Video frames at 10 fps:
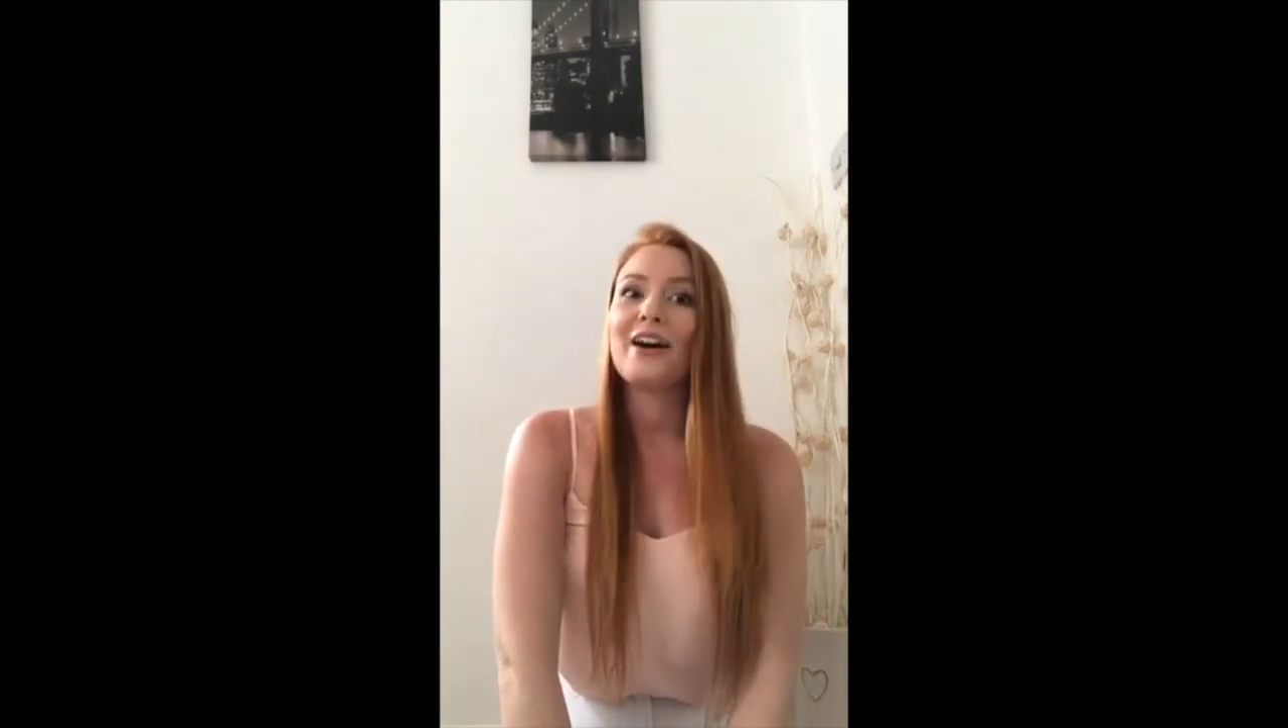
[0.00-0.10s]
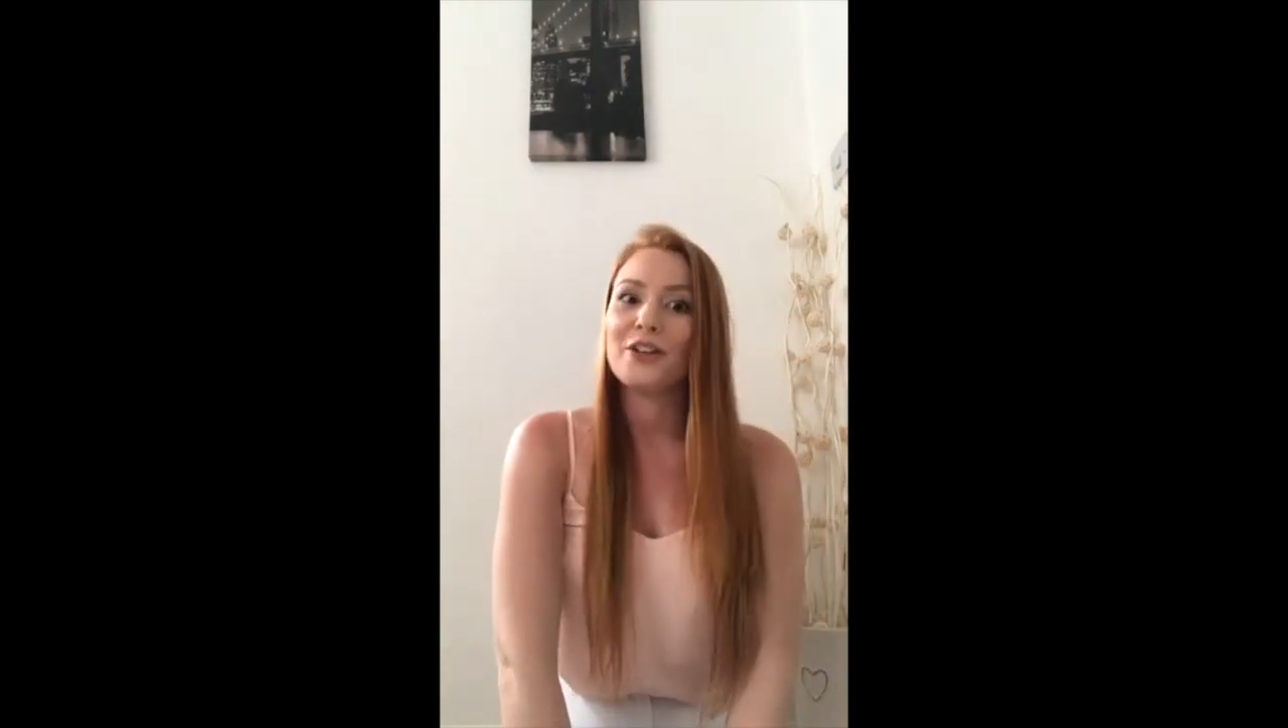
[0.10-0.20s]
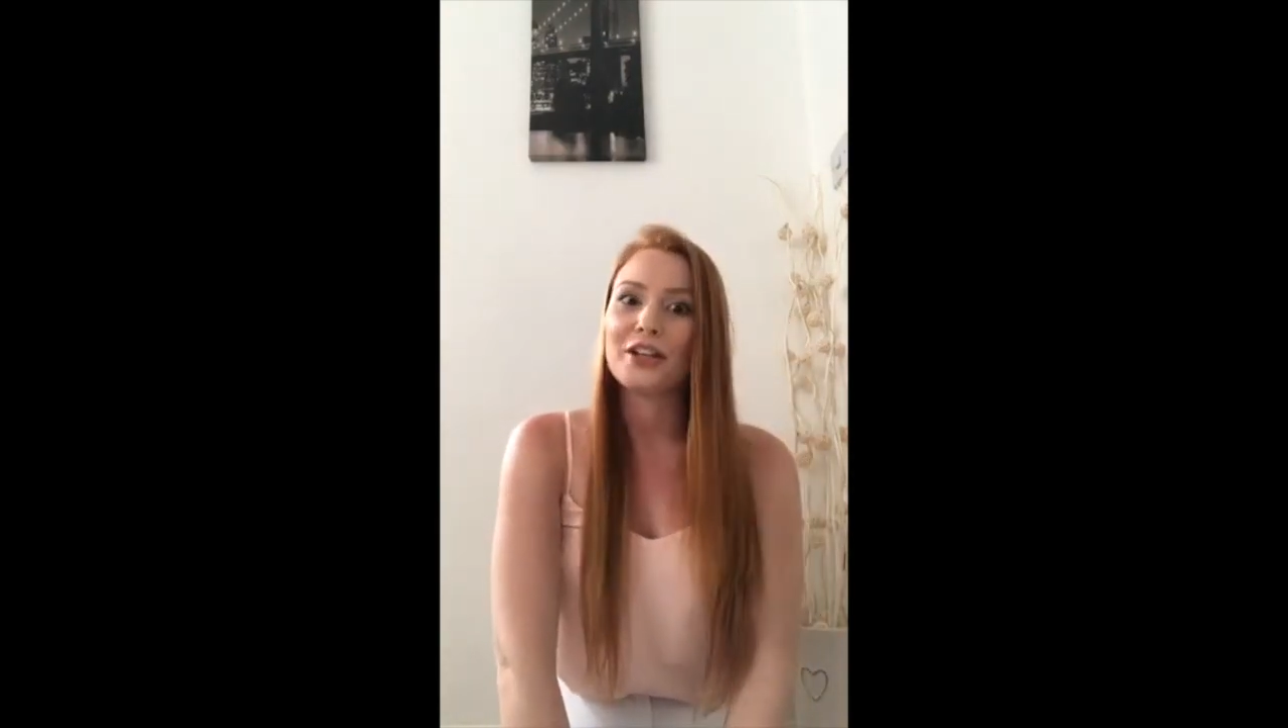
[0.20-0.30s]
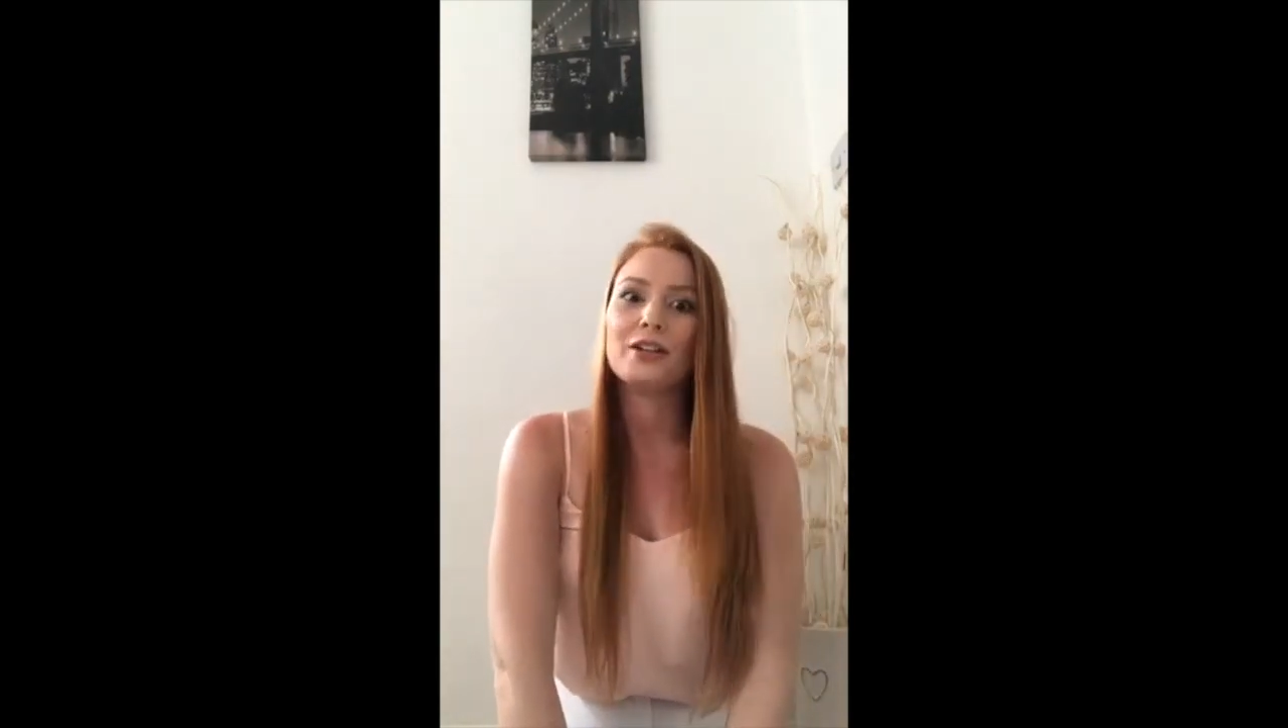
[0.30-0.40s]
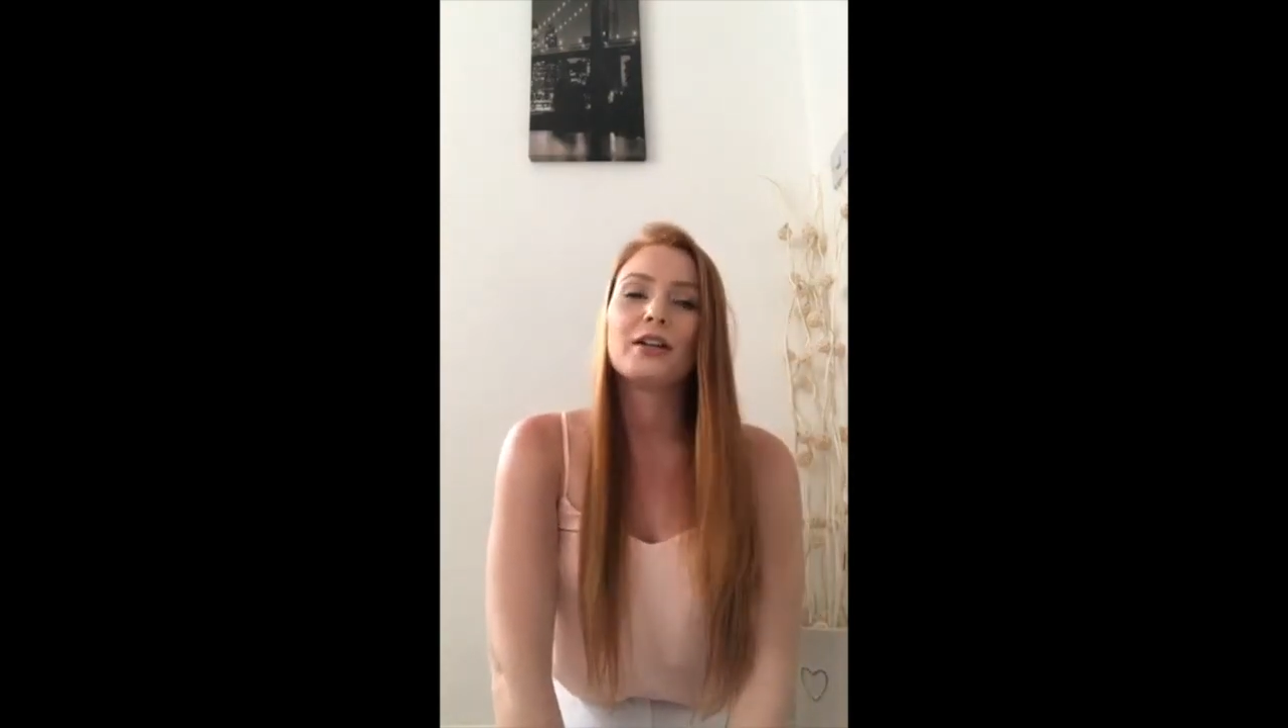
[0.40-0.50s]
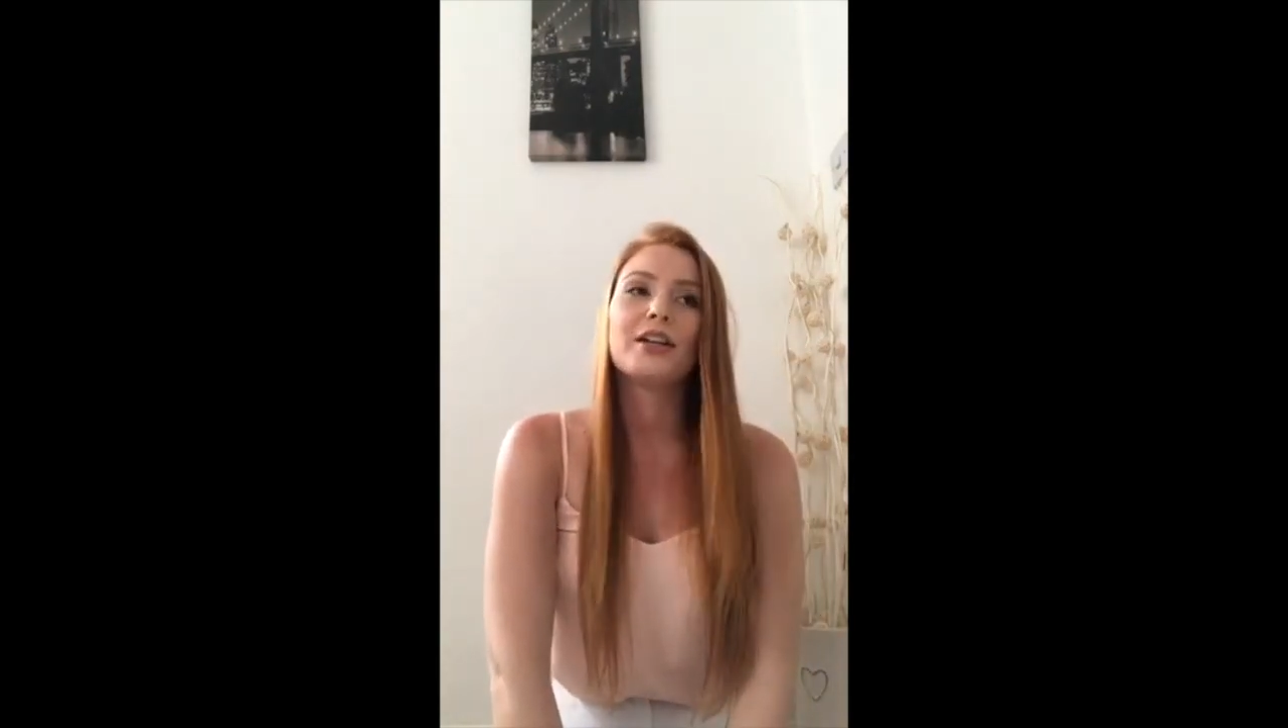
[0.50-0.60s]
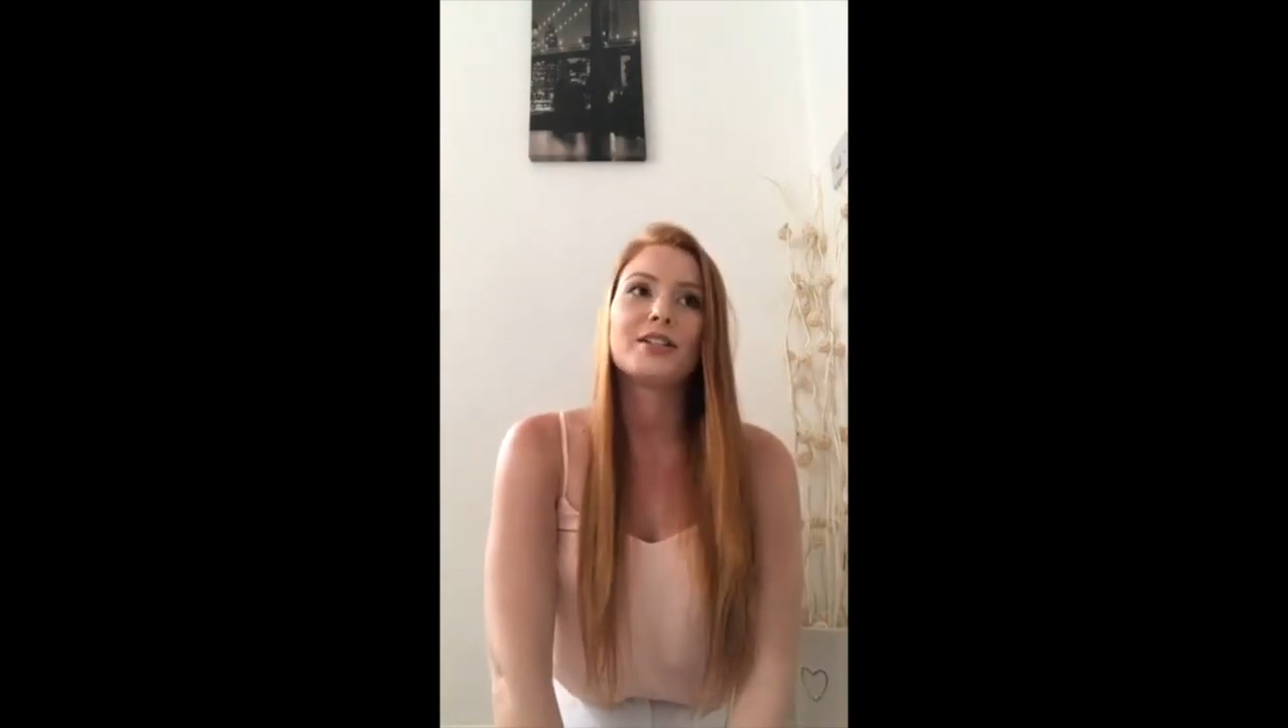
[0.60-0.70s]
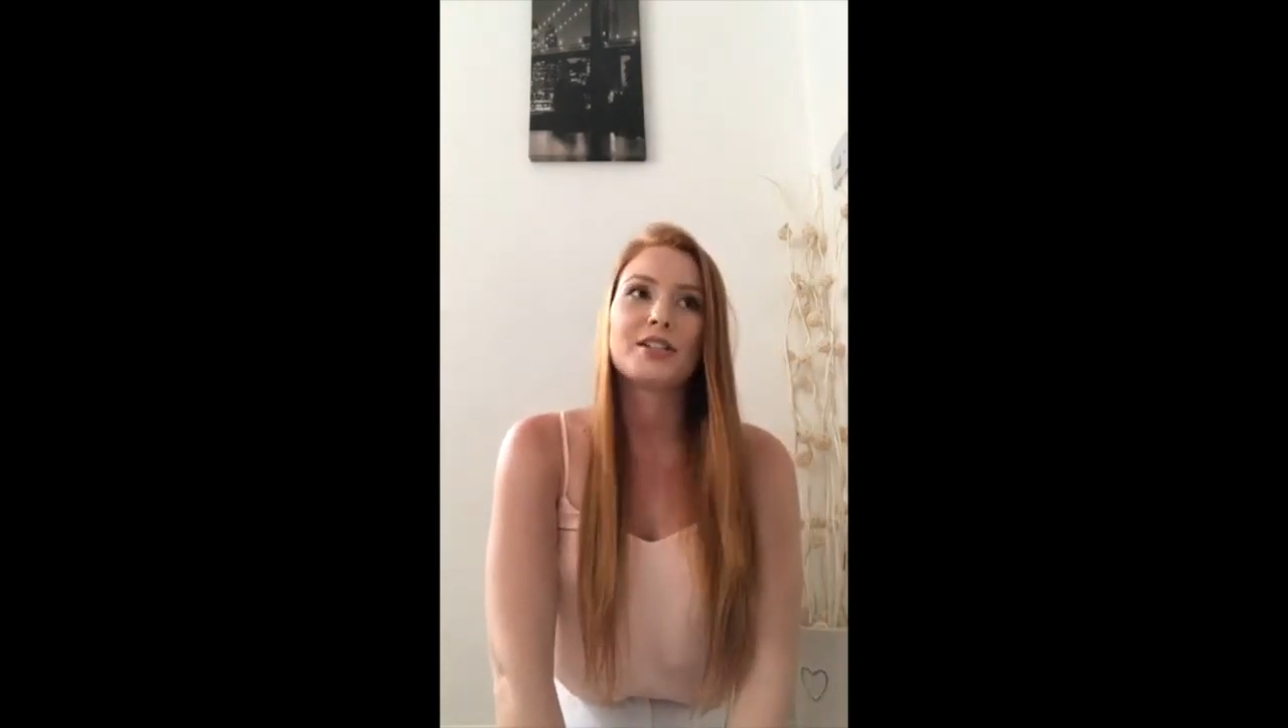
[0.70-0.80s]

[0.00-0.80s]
You can look at your